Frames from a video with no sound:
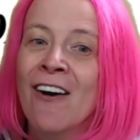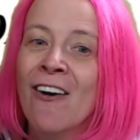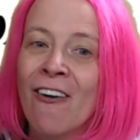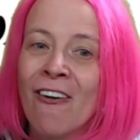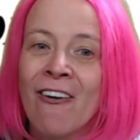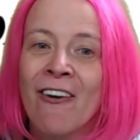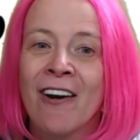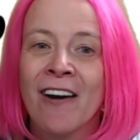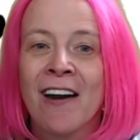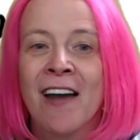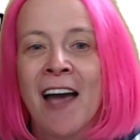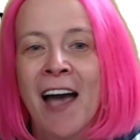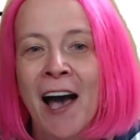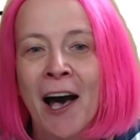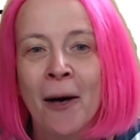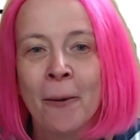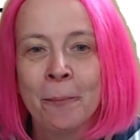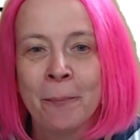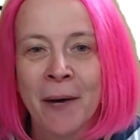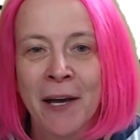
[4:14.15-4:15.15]
Or
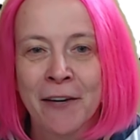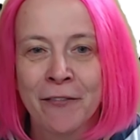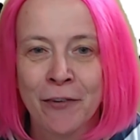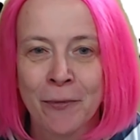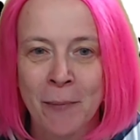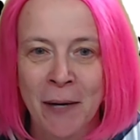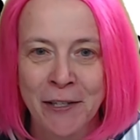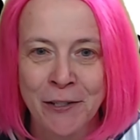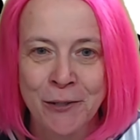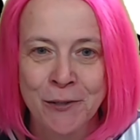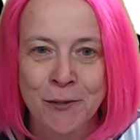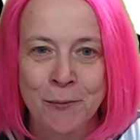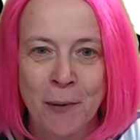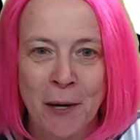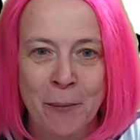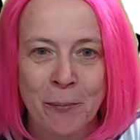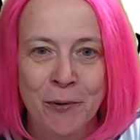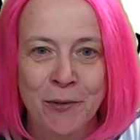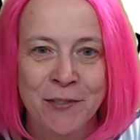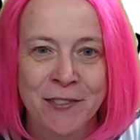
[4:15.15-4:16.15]
help pay for my
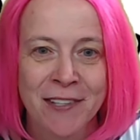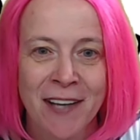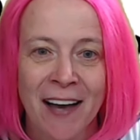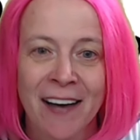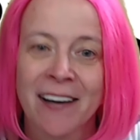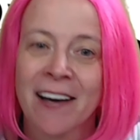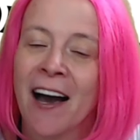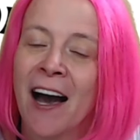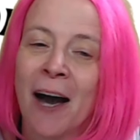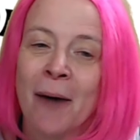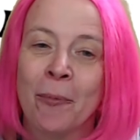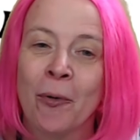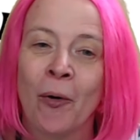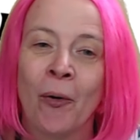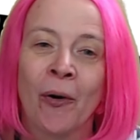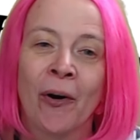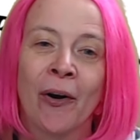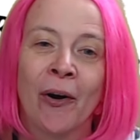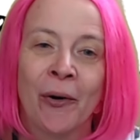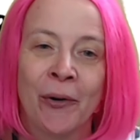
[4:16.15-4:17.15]
newspapers.com
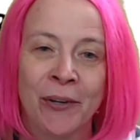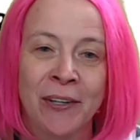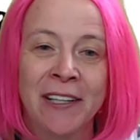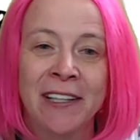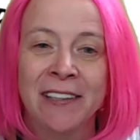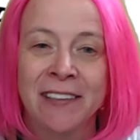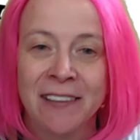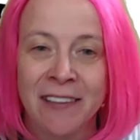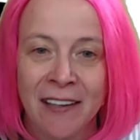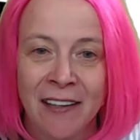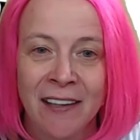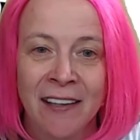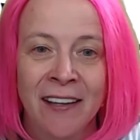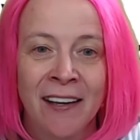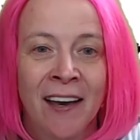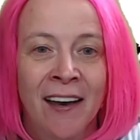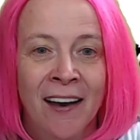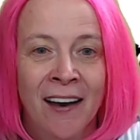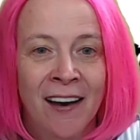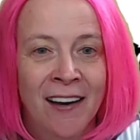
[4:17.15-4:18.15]
or OED
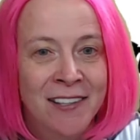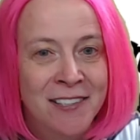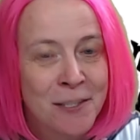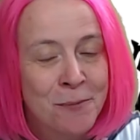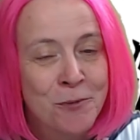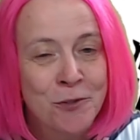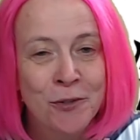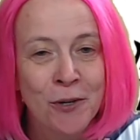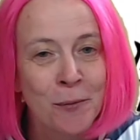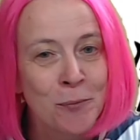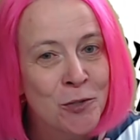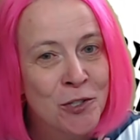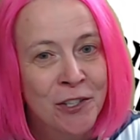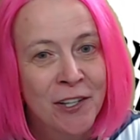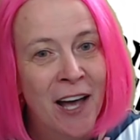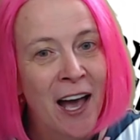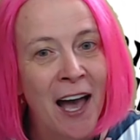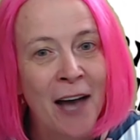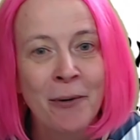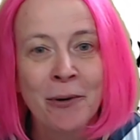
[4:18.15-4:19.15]
subscription.
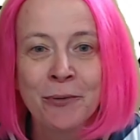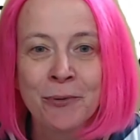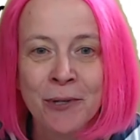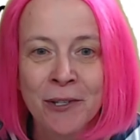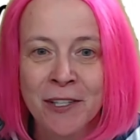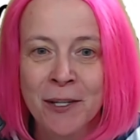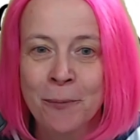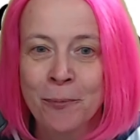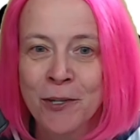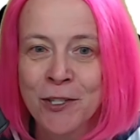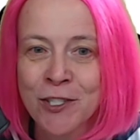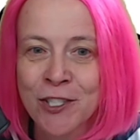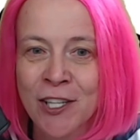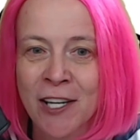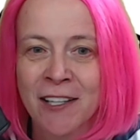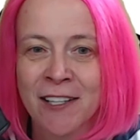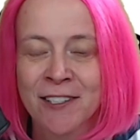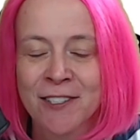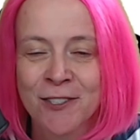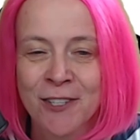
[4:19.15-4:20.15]
I would really
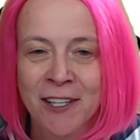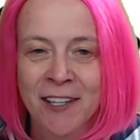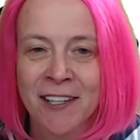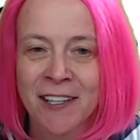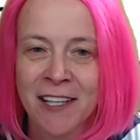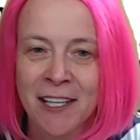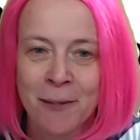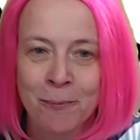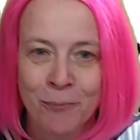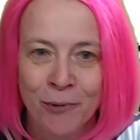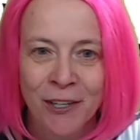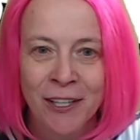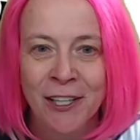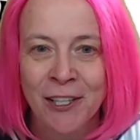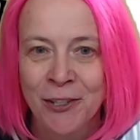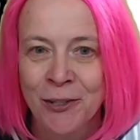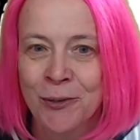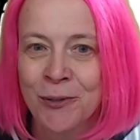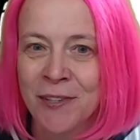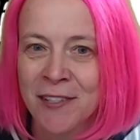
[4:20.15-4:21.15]
appreciate it so I could keep
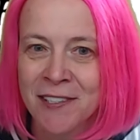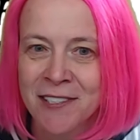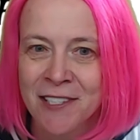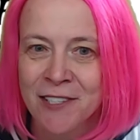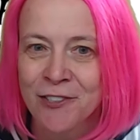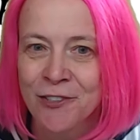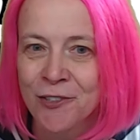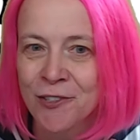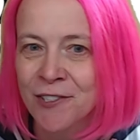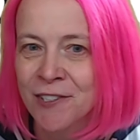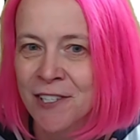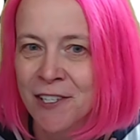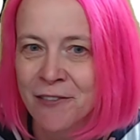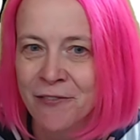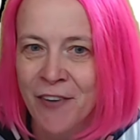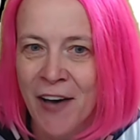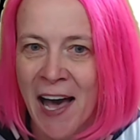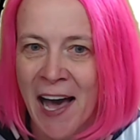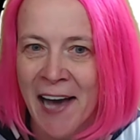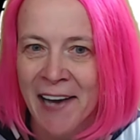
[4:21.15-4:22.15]
bringing you these interesting
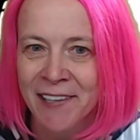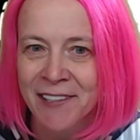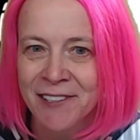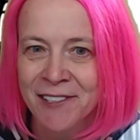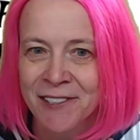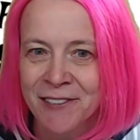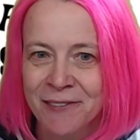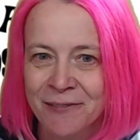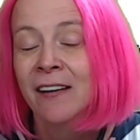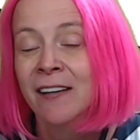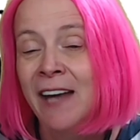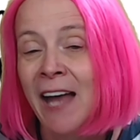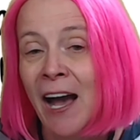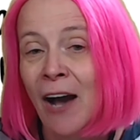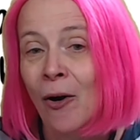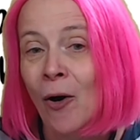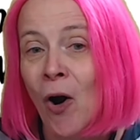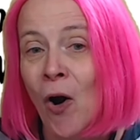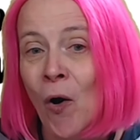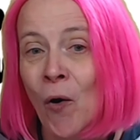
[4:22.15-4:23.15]
facts.
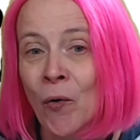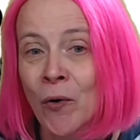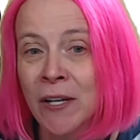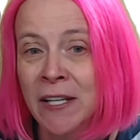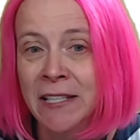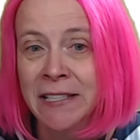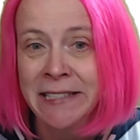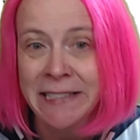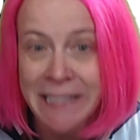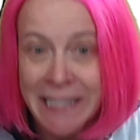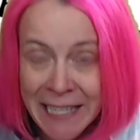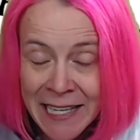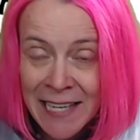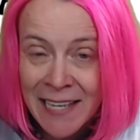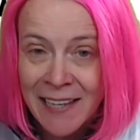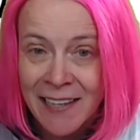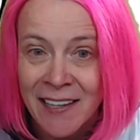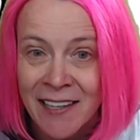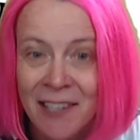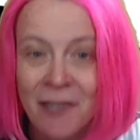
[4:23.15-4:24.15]
Now,
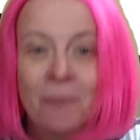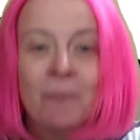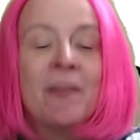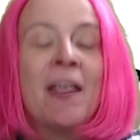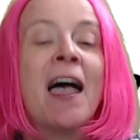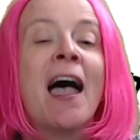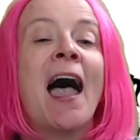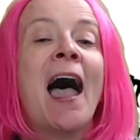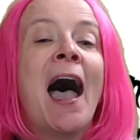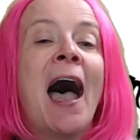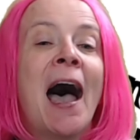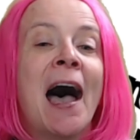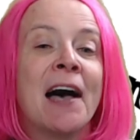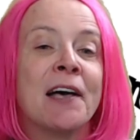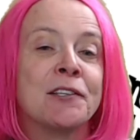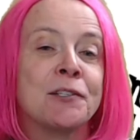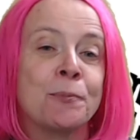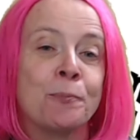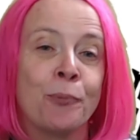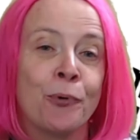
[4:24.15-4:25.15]
OED
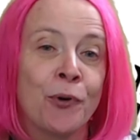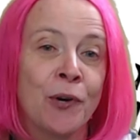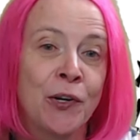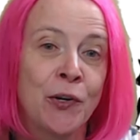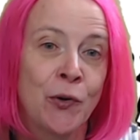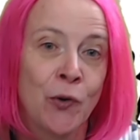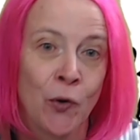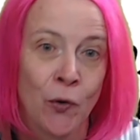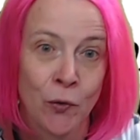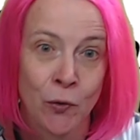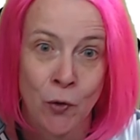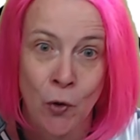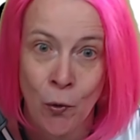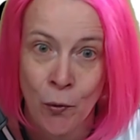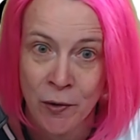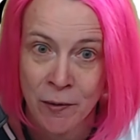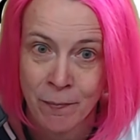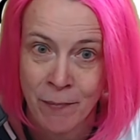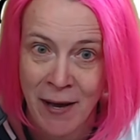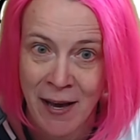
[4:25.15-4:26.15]
has Prinkle
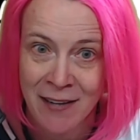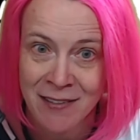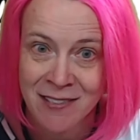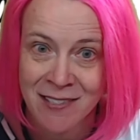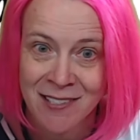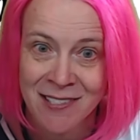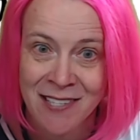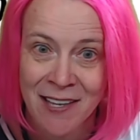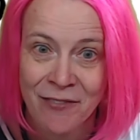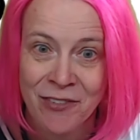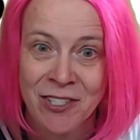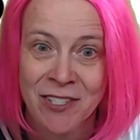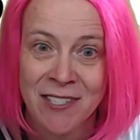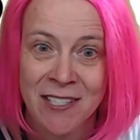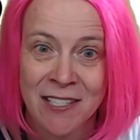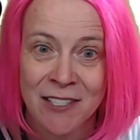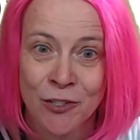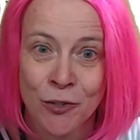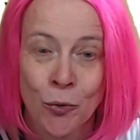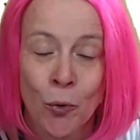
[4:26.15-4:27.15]
going back to
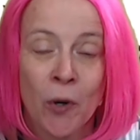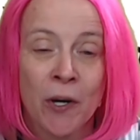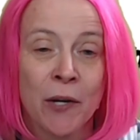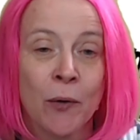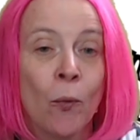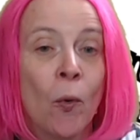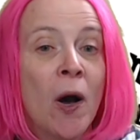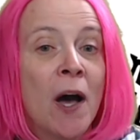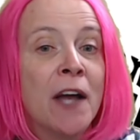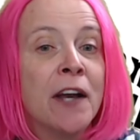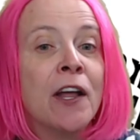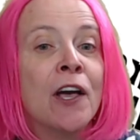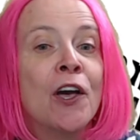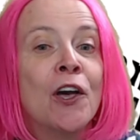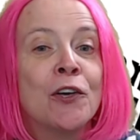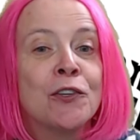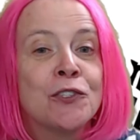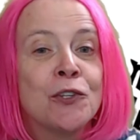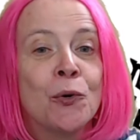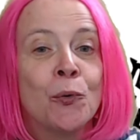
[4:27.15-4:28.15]
1721.
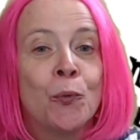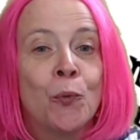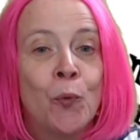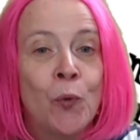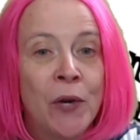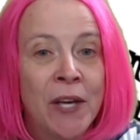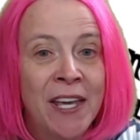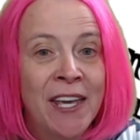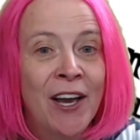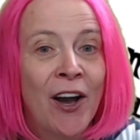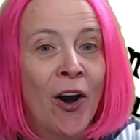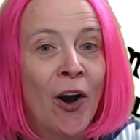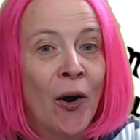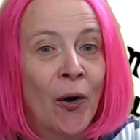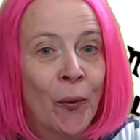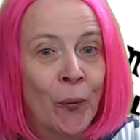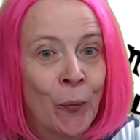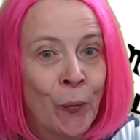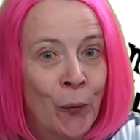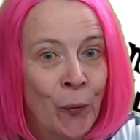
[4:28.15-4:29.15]
So we
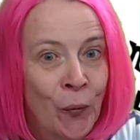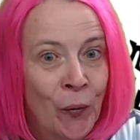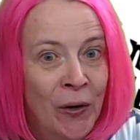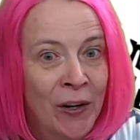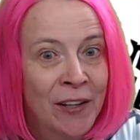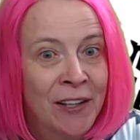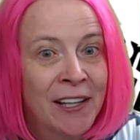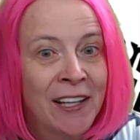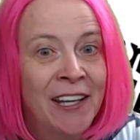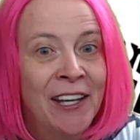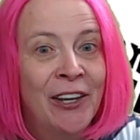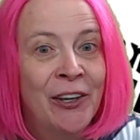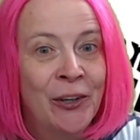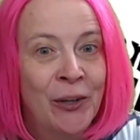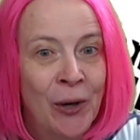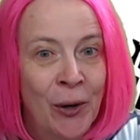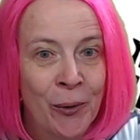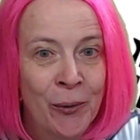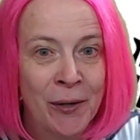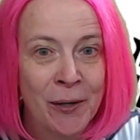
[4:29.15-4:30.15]
are really
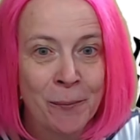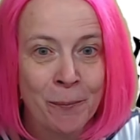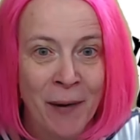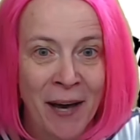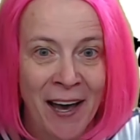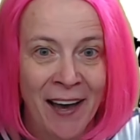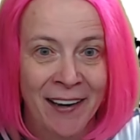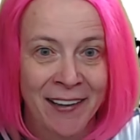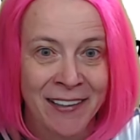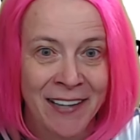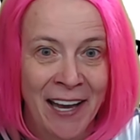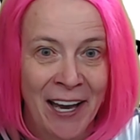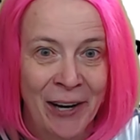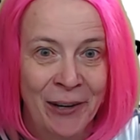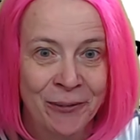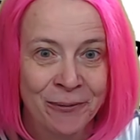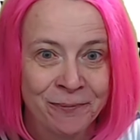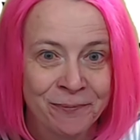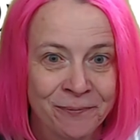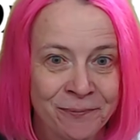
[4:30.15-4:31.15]
going back now.